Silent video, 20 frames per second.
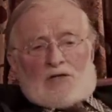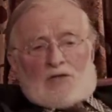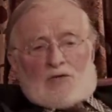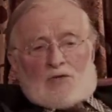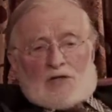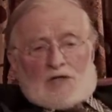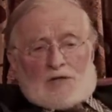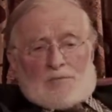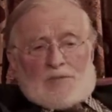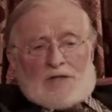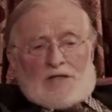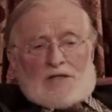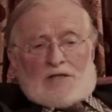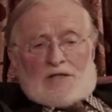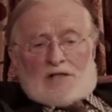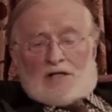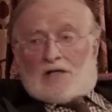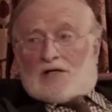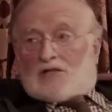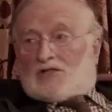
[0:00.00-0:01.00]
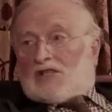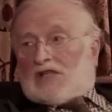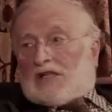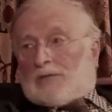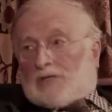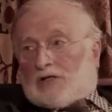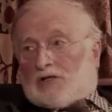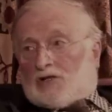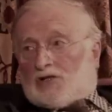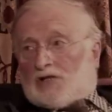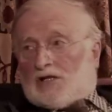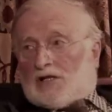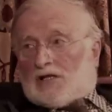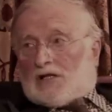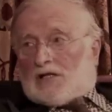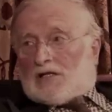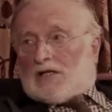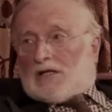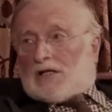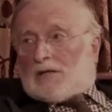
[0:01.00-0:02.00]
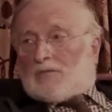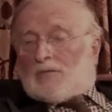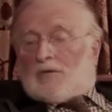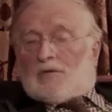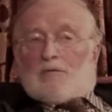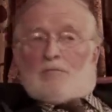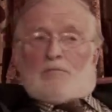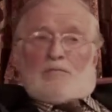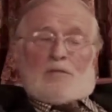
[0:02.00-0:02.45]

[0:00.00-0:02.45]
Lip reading: who had been in our team in Chile, named